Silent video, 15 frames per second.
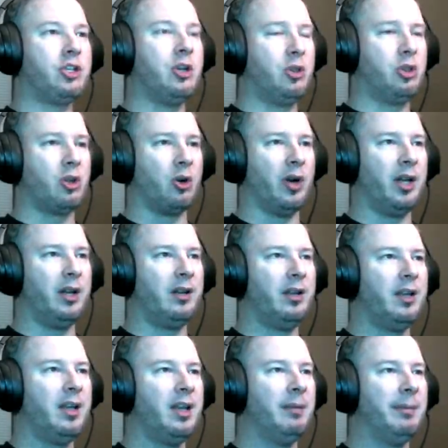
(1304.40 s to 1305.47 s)
shoot through it,
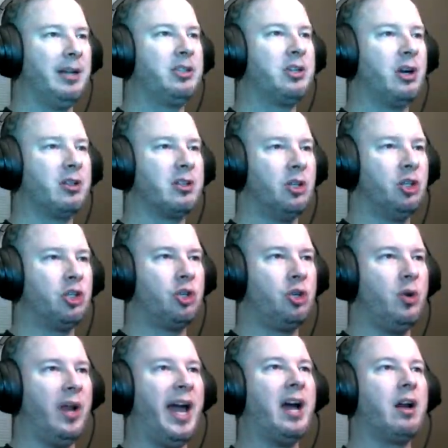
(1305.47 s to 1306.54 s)
and my turrets can
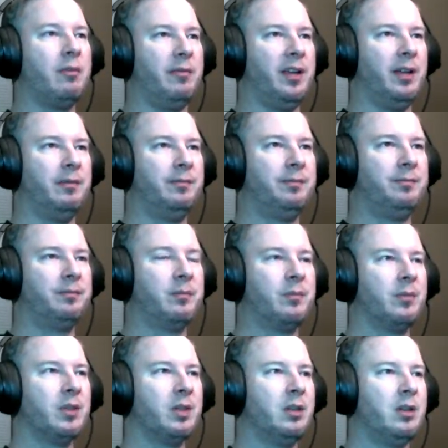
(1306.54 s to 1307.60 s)
shoot out of it.
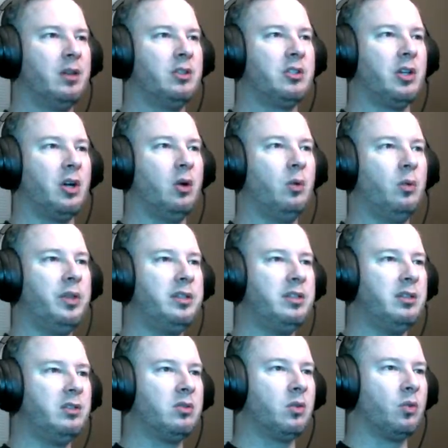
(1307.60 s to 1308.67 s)
So
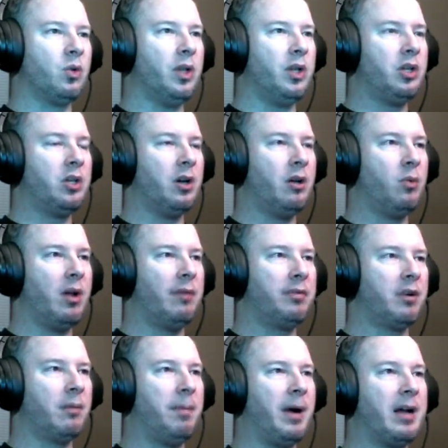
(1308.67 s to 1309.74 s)
this is really good
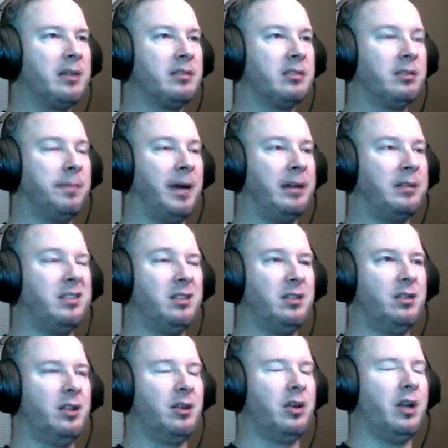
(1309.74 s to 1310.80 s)
whenever a boss is about
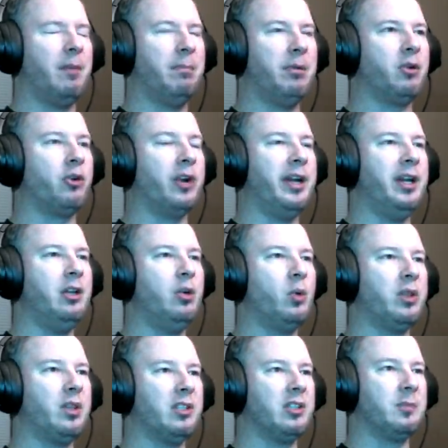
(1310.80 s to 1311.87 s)
to literally obliterate you
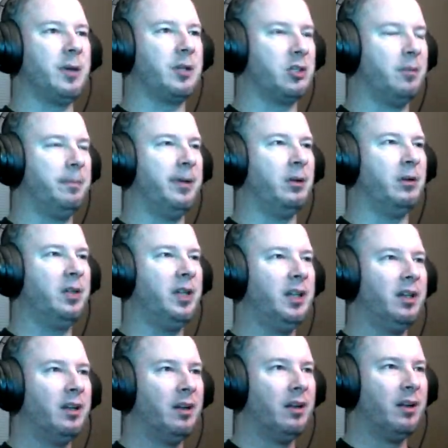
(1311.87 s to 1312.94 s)
with its special
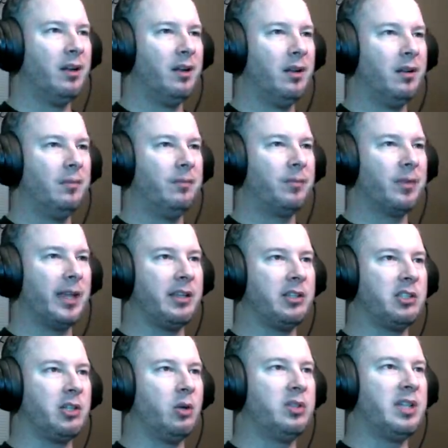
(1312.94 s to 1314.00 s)
ability. Like a
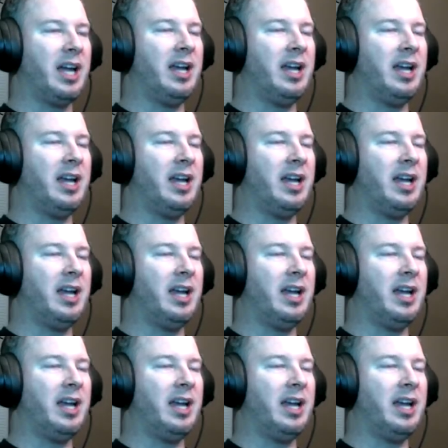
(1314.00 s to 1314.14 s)
Stone